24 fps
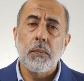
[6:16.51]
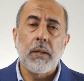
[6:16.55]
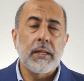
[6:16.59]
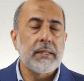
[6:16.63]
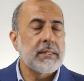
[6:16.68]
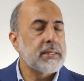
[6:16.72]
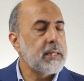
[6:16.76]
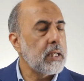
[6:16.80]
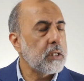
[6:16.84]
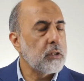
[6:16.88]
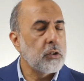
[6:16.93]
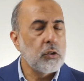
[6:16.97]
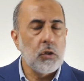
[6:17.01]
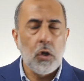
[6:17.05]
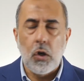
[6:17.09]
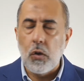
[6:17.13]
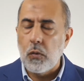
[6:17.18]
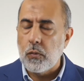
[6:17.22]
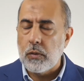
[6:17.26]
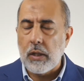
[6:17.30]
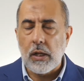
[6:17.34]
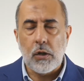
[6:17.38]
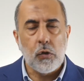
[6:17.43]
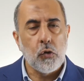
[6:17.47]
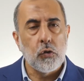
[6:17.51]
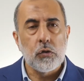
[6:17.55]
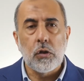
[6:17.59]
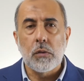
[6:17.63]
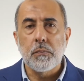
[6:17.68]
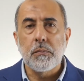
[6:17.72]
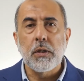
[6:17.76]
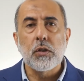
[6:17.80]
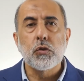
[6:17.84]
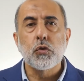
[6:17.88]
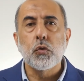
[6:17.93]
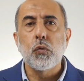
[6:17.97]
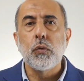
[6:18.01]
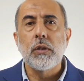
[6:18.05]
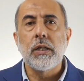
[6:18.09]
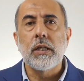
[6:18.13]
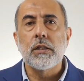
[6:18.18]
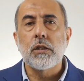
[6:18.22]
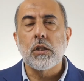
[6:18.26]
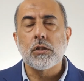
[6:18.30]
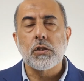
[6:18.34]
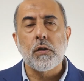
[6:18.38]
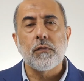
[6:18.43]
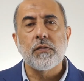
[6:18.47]
And he said, no, there couldn't be two
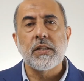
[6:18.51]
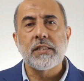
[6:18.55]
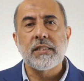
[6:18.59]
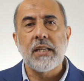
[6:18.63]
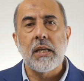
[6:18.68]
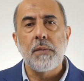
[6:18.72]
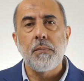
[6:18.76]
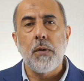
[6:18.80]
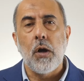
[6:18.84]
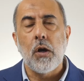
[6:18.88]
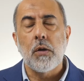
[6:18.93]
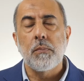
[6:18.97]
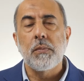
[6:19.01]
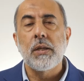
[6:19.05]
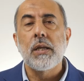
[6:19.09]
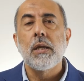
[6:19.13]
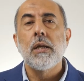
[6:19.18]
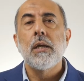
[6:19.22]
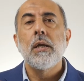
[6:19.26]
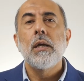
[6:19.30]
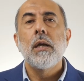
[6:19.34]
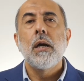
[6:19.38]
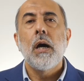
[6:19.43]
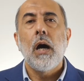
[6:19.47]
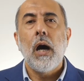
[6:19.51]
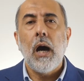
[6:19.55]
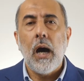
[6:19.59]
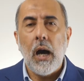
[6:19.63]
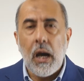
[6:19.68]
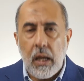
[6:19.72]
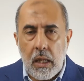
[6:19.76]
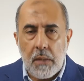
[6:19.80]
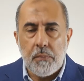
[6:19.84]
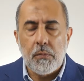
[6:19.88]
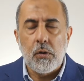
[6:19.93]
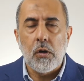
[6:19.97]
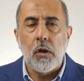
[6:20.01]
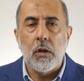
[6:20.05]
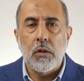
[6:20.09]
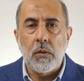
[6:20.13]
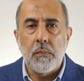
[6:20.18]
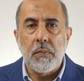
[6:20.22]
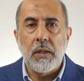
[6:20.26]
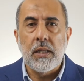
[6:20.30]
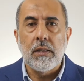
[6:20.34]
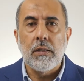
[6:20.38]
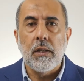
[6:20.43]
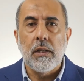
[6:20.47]
leaders of the same army. I am going to
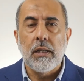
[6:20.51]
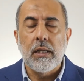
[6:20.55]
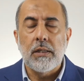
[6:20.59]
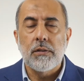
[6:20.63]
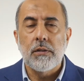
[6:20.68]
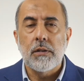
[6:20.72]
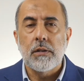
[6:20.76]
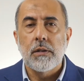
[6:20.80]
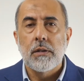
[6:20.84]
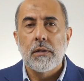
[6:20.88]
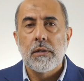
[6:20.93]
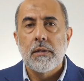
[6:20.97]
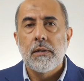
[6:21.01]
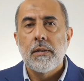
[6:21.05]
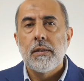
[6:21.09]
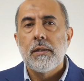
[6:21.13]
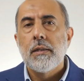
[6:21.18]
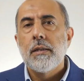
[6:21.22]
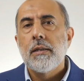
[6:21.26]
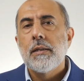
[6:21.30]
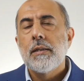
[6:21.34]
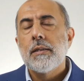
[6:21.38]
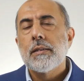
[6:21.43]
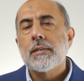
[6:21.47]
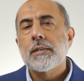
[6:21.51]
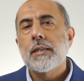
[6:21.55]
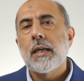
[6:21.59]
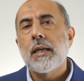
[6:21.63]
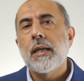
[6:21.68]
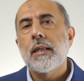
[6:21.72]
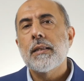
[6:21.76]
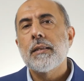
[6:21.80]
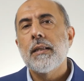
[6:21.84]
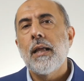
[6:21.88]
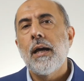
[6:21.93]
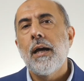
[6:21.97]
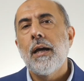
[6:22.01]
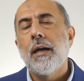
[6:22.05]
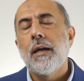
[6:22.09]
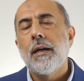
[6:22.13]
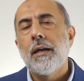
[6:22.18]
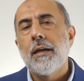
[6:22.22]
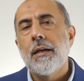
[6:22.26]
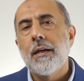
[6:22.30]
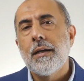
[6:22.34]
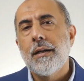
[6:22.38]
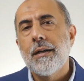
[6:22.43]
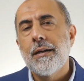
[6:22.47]
be the leader. Sayyidina
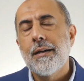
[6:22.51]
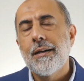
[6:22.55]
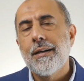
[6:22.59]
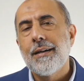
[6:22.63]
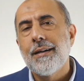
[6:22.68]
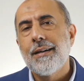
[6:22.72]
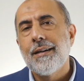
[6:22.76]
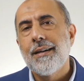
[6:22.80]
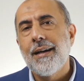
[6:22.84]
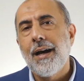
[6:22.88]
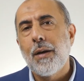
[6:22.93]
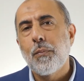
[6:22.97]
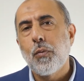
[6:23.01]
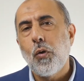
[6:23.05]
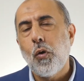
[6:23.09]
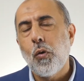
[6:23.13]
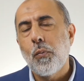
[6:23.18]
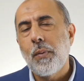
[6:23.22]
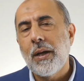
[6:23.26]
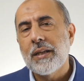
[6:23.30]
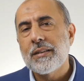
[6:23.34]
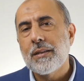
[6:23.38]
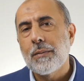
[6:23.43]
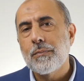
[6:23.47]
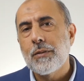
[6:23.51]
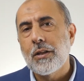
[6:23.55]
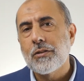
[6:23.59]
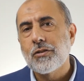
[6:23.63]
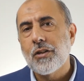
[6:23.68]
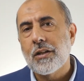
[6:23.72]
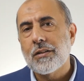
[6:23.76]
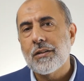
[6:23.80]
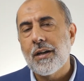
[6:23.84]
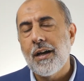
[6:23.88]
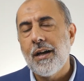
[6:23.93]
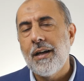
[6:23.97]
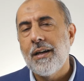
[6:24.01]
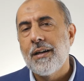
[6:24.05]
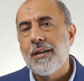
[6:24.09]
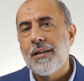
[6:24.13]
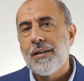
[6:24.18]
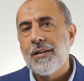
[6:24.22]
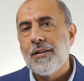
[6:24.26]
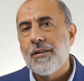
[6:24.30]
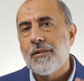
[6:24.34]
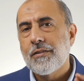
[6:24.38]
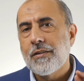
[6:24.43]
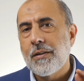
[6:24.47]
Abu Ubaidah ibn Jarrah
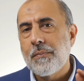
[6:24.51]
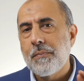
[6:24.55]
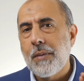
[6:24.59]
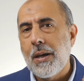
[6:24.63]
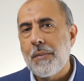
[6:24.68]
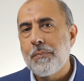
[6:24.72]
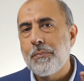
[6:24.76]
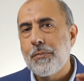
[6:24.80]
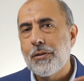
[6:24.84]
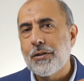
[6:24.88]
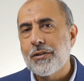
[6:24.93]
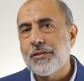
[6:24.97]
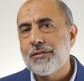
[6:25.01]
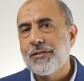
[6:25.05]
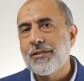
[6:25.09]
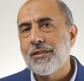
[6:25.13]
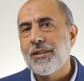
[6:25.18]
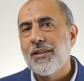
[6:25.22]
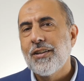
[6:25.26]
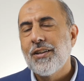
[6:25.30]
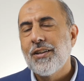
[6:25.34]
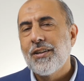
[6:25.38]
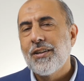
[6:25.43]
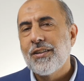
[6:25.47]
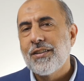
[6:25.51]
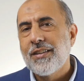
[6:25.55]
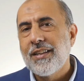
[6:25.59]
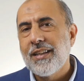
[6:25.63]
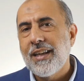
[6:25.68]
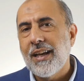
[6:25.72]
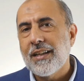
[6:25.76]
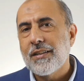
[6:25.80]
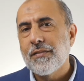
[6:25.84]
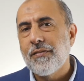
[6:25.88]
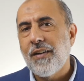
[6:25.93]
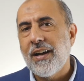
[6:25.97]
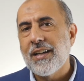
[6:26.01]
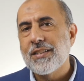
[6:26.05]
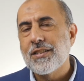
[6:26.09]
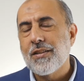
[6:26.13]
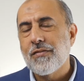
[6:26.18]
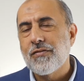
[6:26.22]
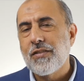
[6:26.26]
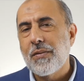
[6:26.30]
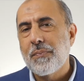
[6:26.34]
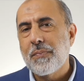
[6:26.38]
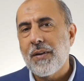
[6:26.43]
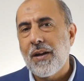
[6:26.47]
remembered the advice
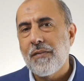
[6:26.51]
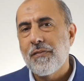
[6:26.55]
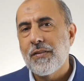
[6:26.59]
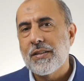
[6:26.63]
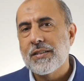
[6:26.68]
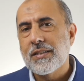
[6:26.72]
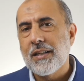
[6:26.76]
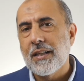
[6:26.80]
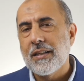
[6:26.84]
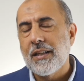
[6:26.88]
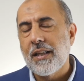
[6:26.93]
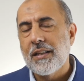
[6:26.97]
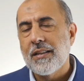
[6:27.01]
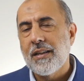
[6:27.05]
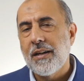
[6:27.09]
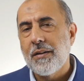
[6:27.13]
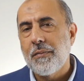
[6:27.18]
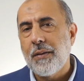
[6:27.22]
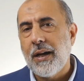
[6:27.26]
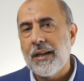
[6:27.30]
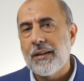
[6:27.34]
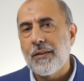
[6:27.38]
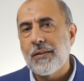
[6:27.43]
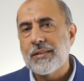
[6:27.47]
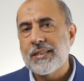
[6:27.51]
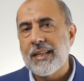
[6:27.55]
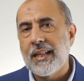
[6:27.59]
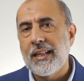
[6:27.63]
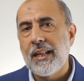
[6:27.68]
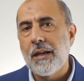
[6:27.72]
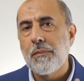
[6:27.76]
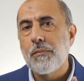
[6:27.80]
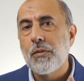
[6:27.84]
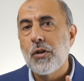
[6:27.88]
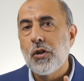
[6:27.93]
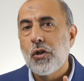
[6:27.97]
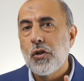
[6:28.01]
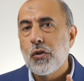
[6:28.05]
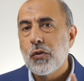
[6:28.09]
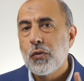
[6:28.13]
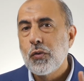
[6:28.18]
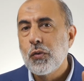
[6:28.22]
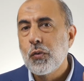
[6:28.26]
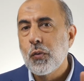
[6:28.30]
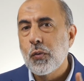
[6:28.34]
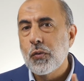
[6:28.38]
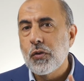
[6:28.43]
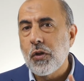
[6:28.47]
of the Prophet sallallahu alaihi wasallam,
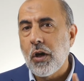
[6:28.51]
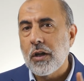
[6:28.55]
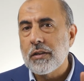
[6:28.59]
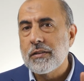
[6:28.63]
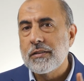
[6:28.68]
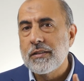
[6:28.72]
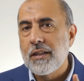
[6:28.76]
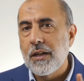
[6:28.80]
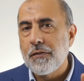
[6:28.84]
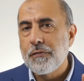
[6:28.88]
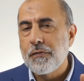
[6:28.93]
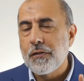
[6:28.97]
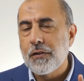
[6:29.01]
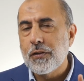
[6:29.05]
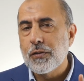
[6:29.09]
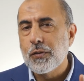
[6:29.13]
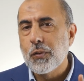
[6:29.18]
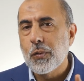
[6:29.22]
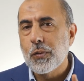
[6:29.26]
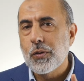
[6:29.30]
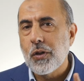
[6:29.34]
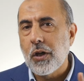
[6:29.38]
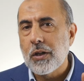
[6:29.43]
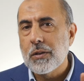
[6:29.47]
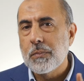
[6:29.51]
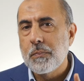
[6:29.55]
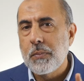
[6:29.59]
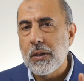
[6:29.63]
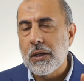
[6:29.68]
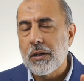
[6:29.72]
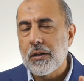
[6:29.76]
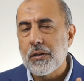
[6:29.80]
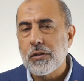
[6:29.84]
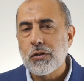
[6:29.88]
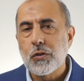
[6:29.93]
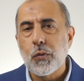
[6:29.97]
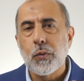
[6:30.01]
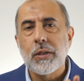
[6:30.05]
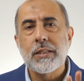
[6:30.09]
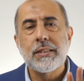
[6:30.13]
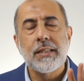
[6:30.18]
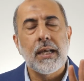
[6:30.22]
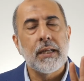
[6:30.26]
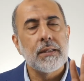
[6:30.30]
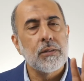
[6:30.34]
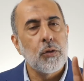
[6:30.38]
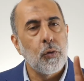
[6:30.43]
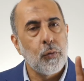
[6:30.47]
do not differ, do not bicker. So he
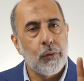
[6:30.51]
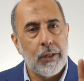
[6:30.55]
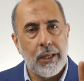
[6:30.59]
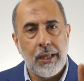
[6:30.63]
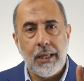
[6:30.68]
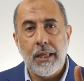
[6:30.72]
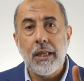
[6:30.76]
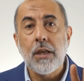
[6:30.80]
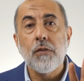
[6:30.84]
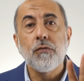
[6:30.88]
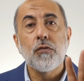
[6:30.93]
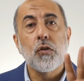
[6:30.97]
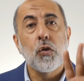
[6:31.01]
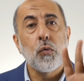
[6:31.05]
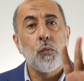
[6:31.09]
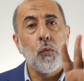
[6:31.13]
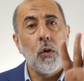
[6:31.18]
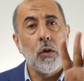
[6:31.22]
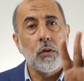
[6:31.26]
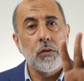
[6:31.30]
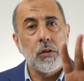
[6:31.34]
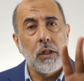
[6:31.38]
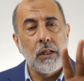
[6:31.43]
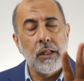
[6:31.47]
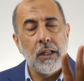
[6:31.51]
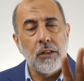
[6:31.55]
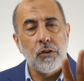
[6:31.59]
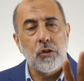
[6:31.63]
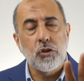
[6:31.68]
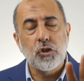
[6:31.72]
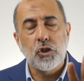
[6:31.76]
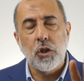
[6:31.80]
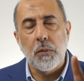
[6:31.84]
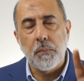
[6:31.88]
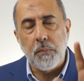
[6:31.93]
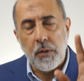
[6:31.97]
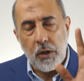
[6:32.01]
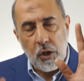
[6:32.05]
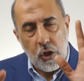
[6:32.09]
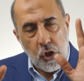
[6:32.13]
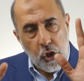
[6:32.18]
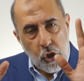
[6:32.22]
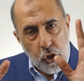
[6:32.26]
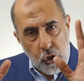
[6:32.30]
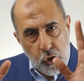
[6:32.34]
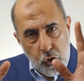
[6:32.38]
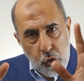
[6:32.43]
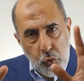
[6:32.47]
said, okay, if you want the leadership,
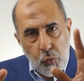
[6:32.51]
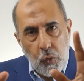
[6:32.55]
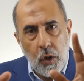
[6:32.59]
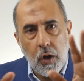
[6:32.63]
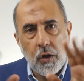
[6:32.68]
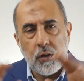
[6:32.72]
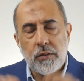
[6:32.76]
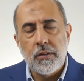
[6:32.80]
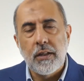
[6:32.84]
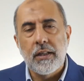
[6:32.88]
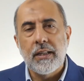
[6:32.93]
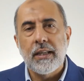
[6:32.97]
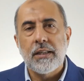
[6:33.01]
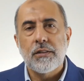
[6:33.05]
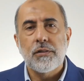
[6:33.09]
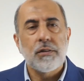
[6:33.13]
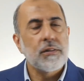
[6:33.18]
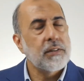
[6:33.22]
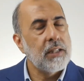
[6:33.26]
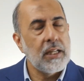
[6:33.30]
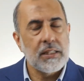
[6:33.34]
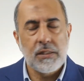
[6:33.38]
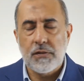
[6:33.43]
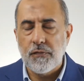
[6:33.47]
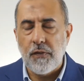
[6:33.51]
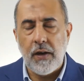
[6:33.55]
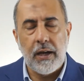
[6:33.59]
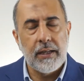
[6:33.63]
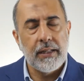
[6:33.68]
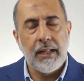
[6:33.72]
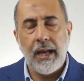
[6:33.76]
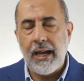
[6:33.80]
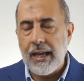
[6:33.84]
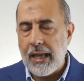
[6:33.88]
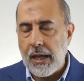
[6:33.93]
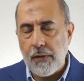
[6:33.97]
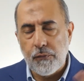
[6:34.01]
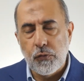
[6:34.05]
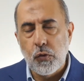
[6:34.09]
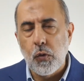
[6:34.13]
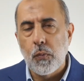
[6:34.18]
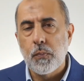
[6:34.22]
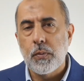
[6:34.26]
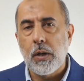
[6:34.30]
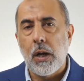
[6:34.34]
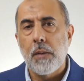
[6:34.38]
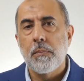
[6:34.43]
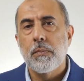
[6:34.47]
you are the leader. That's fine, I have no
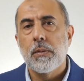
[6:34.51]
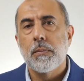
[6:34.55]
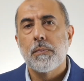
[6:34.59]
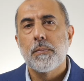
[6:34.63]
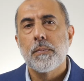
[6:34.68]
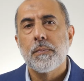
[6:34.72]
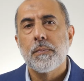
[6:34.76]
problem.